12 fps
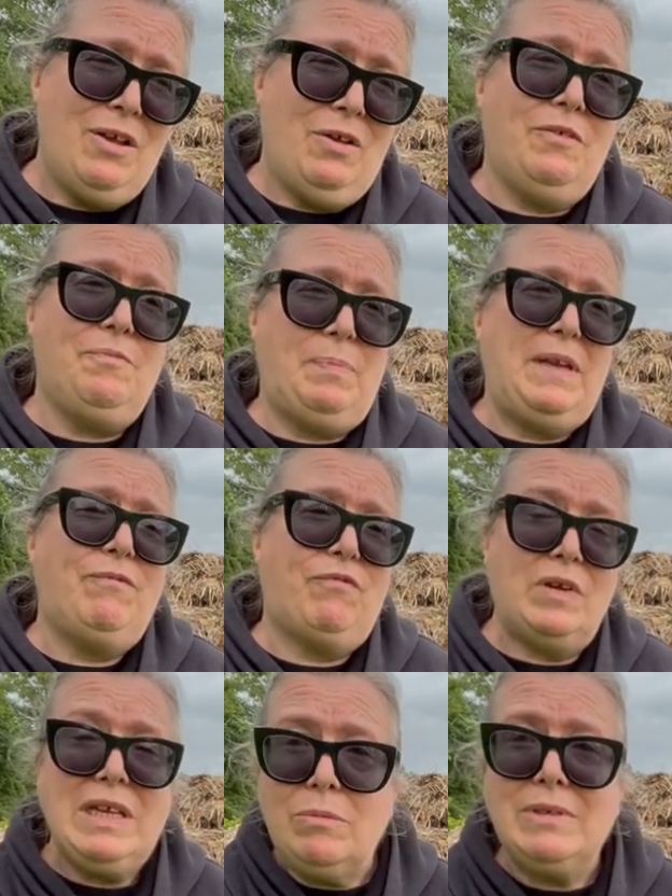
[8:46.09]
who've been
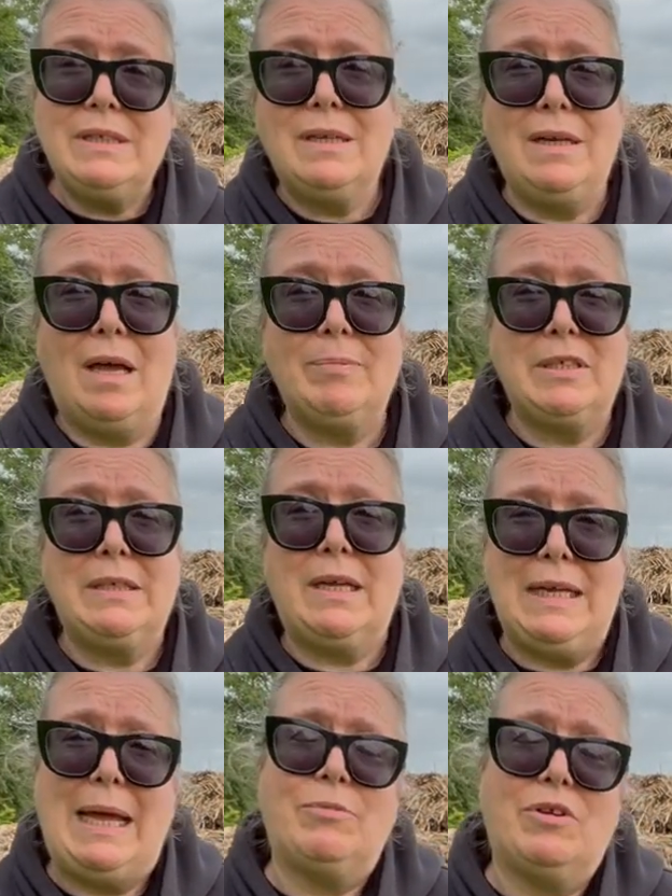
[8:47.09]
frequent collabor
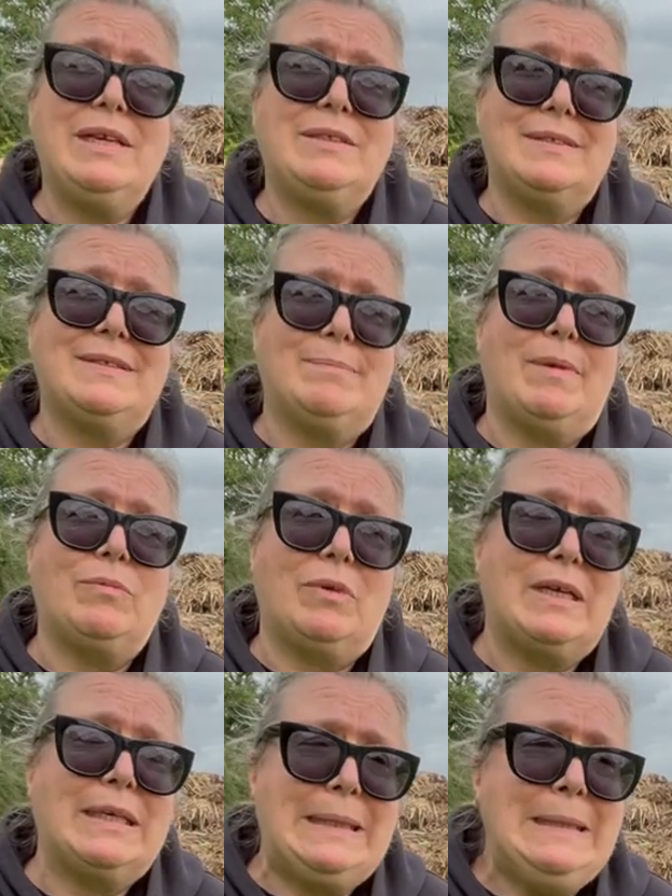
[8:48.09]
collaborators in my
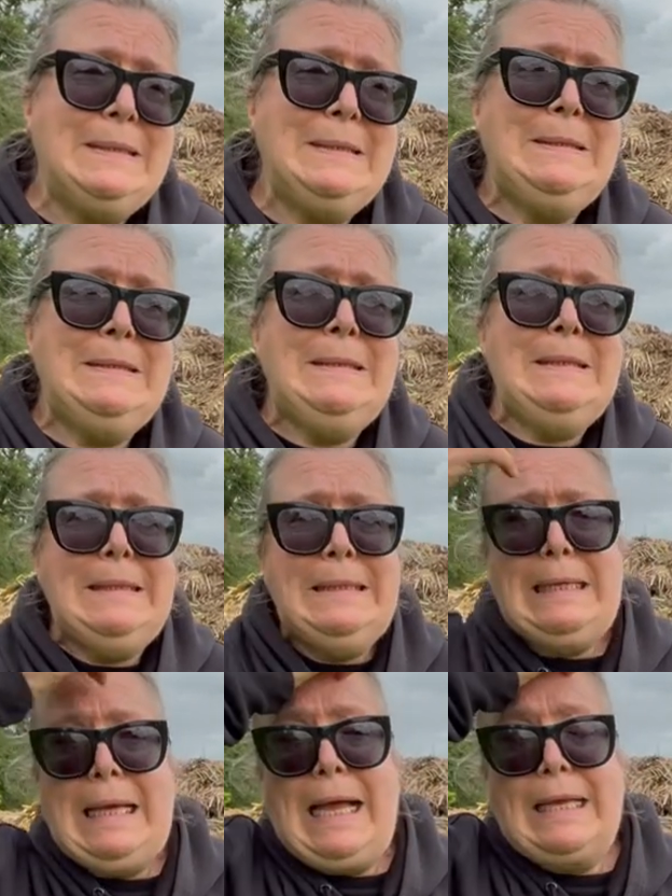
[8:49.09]
work. Yeah.
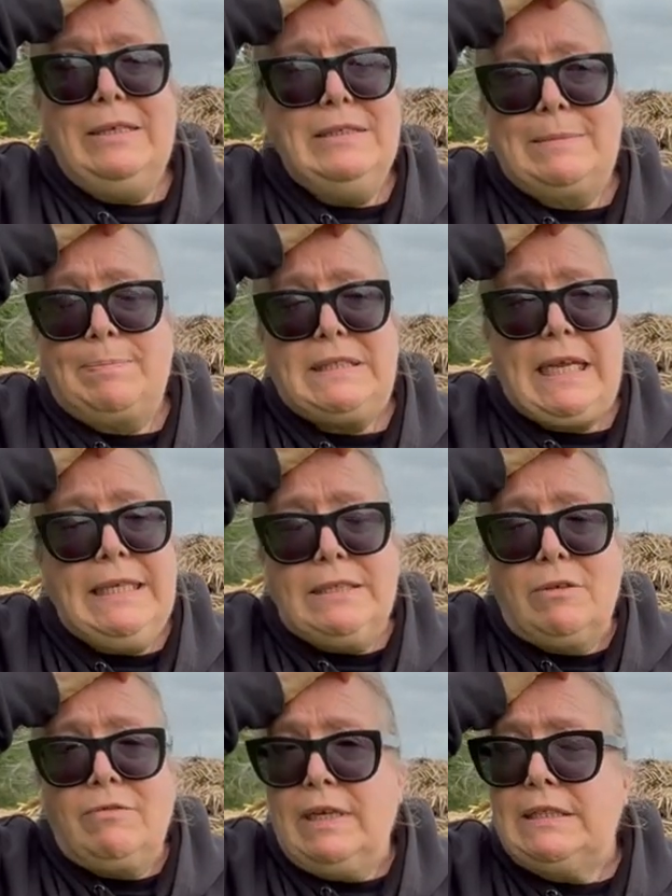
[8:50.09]
I used
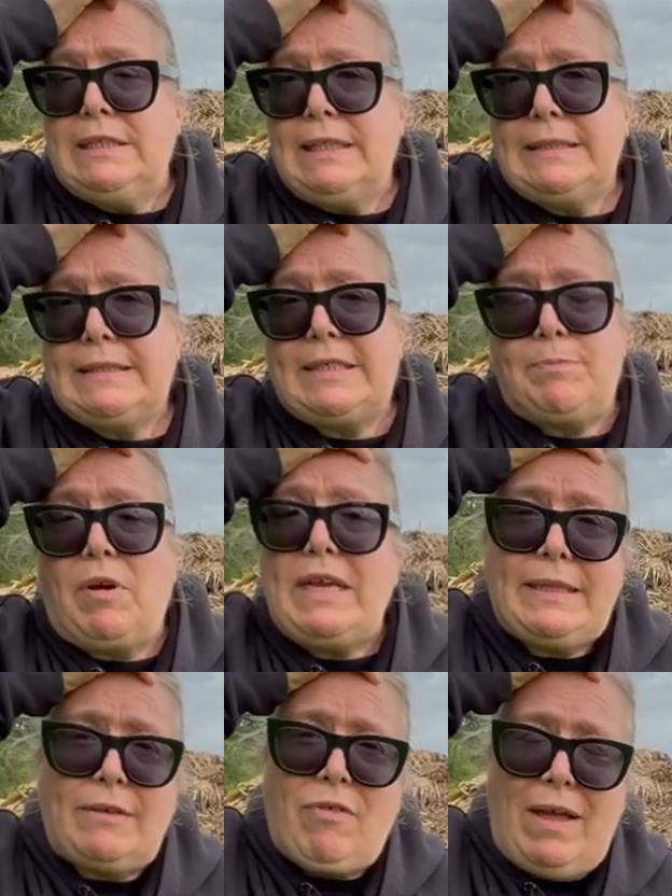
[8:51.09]
potato ridges to
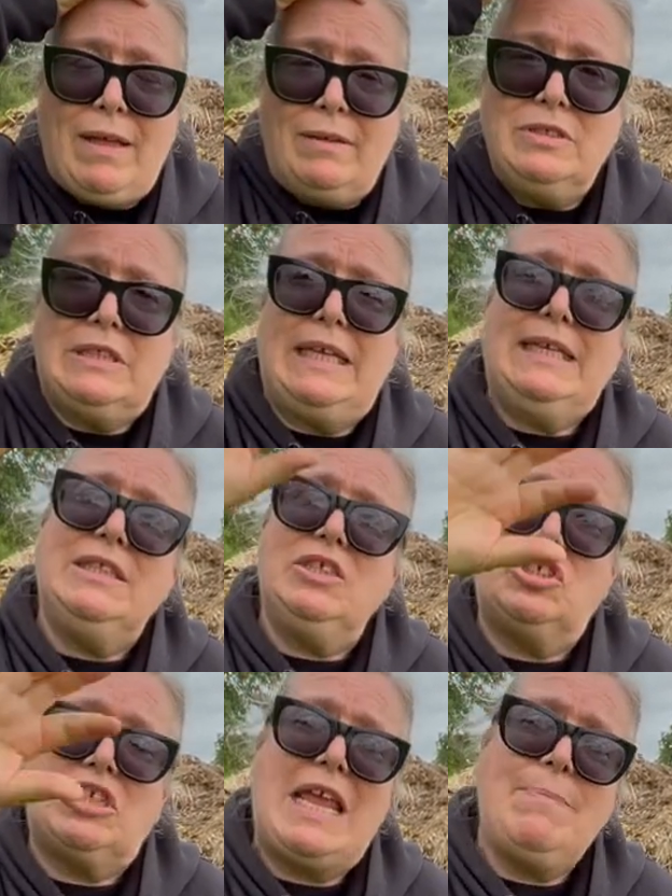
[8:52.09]
break the ground in the
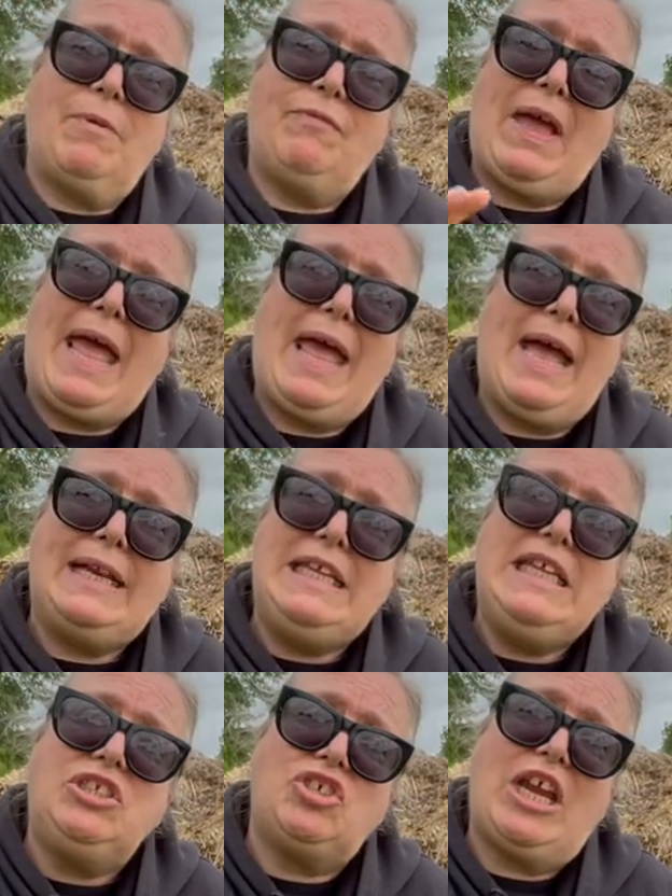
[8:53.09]
shape of a, an
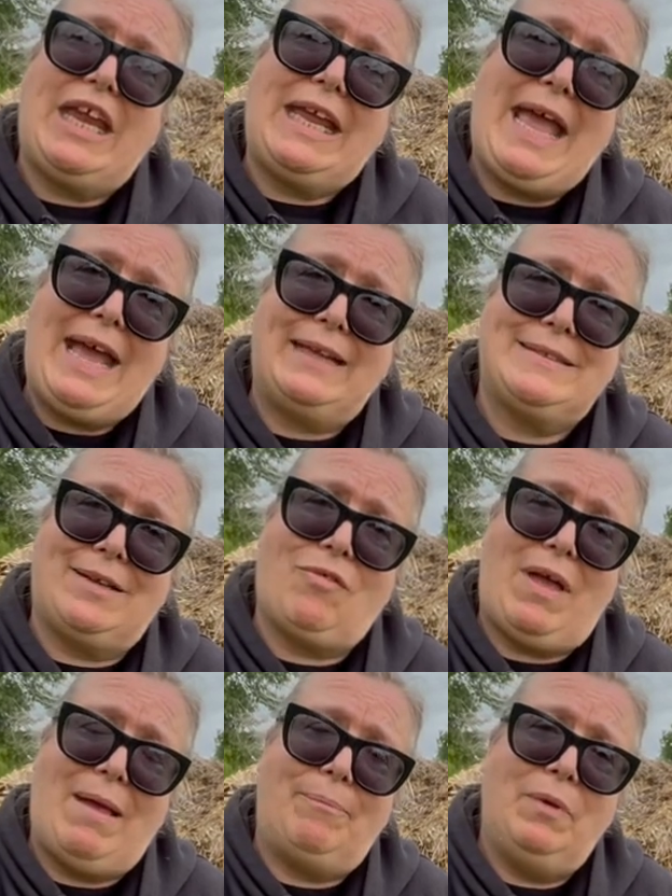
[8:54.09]
I Ching
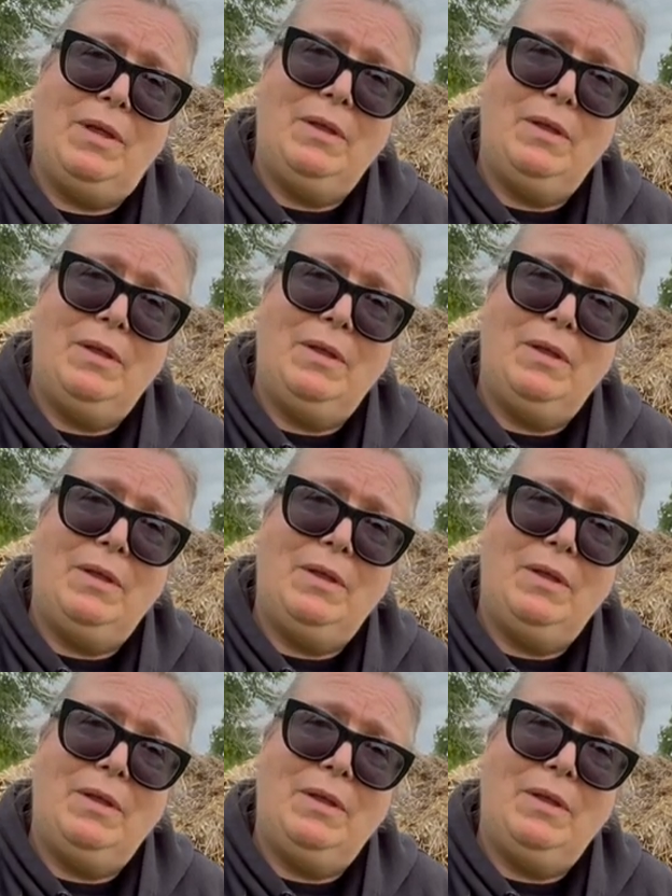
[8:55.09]
hexagram